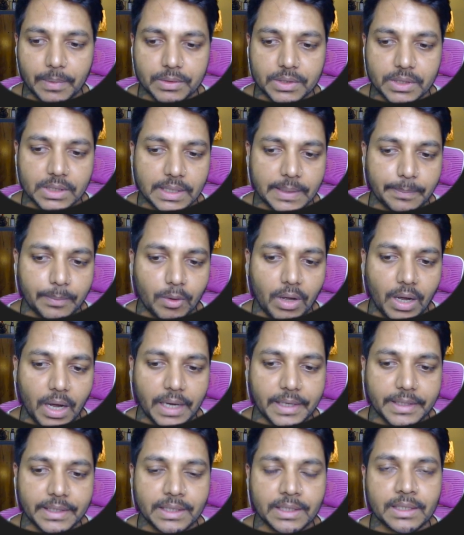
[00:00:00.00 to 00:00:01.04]
which is employee
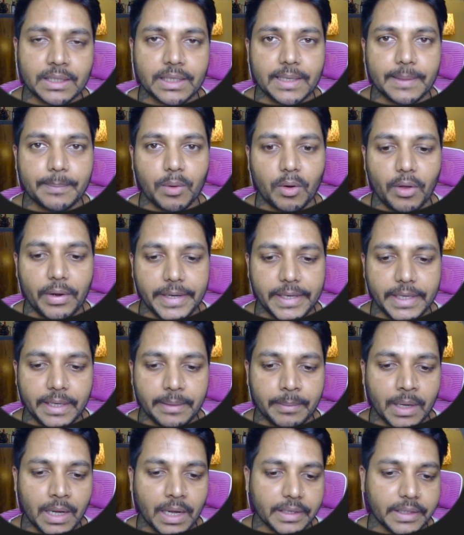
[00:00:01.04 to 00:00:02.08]
ID, employee name,